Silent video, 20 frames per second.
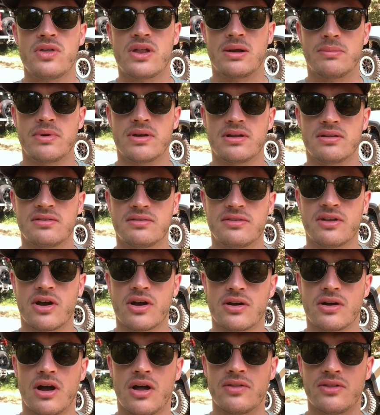that I'm going to
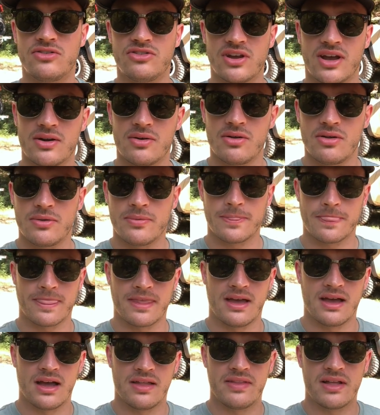start on the channel,
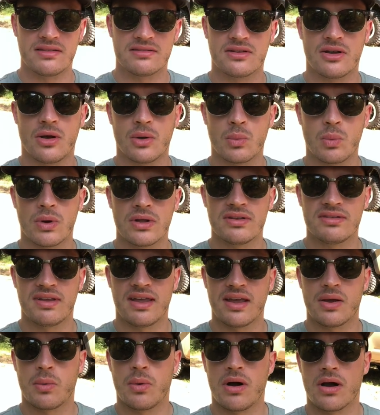and that's called One
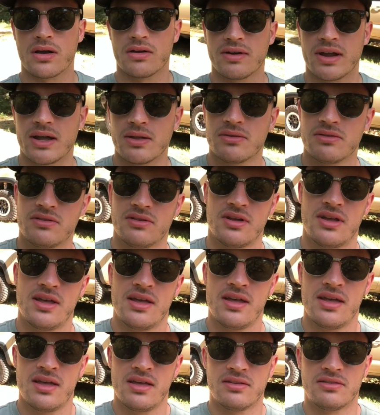Take Walkarounds.
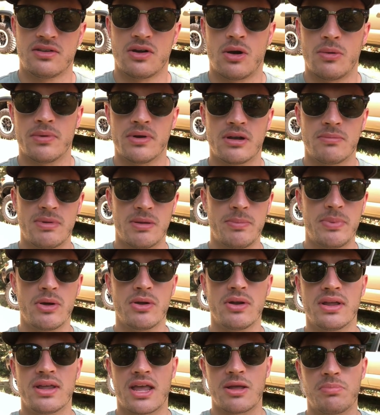So I'm going to be
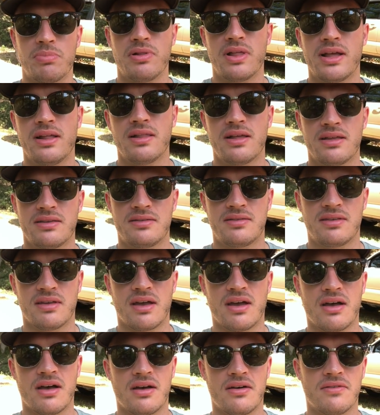building a playlist
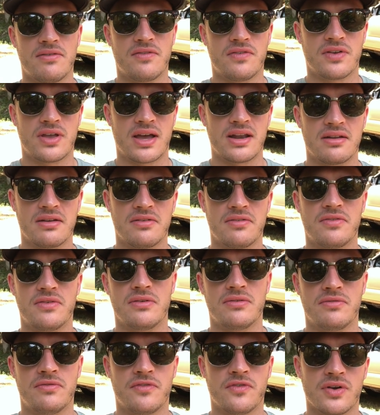of kind of
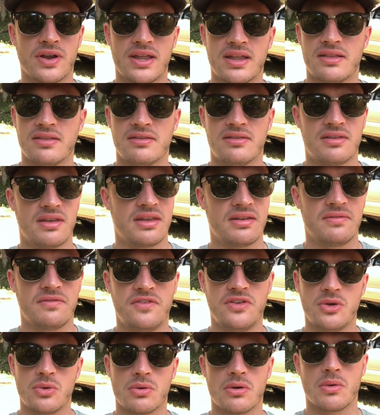friends and
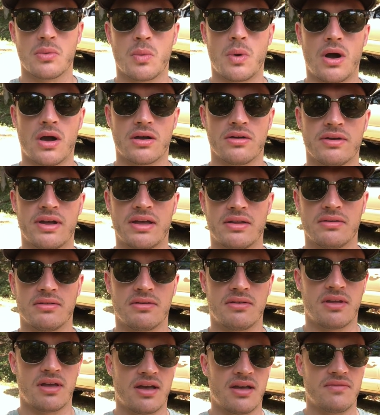viewer
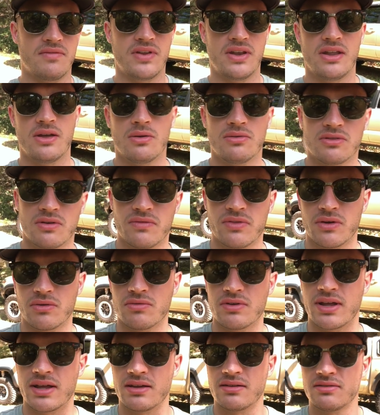walkaround videos of their
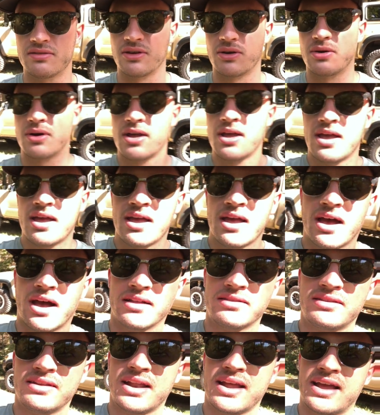rigs. So
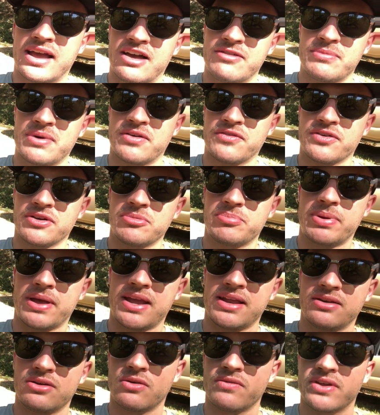today I have my friend
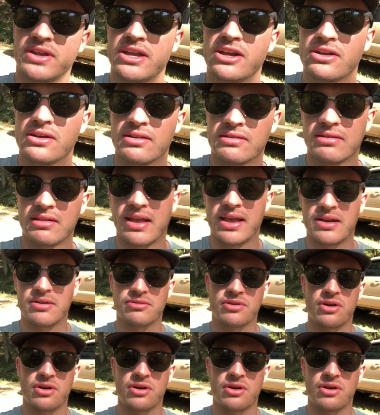Peyton over here in his Land